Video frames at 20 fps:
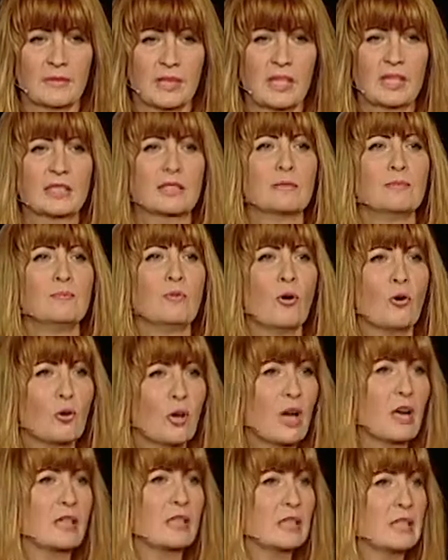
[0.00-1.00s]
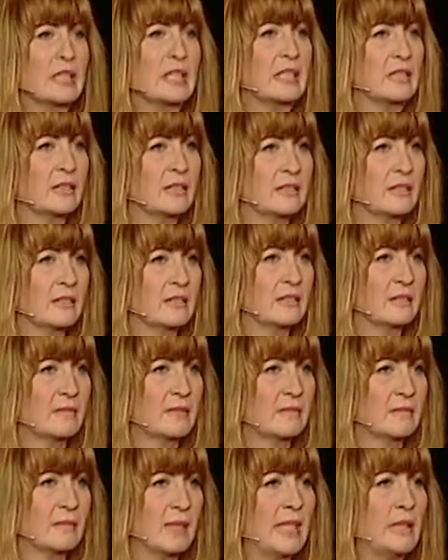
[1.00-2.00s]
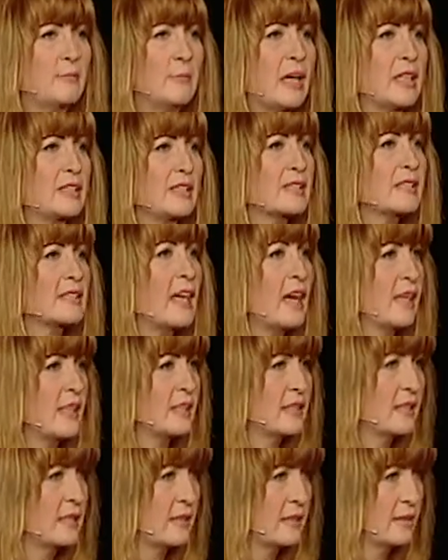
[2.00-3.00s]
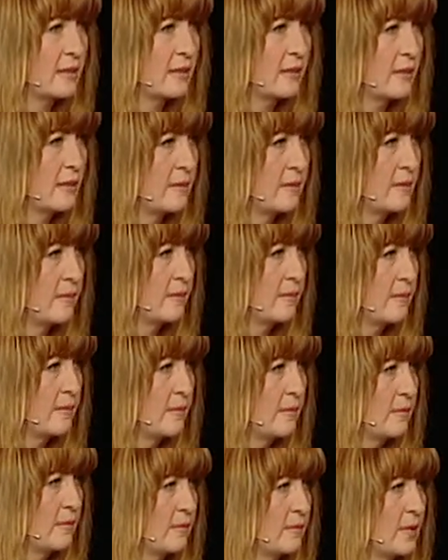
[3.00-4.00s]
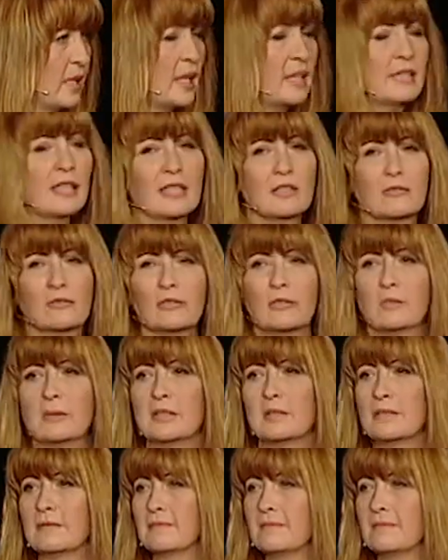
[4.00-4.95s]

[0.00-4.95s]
is more uglier in my sight than that woman."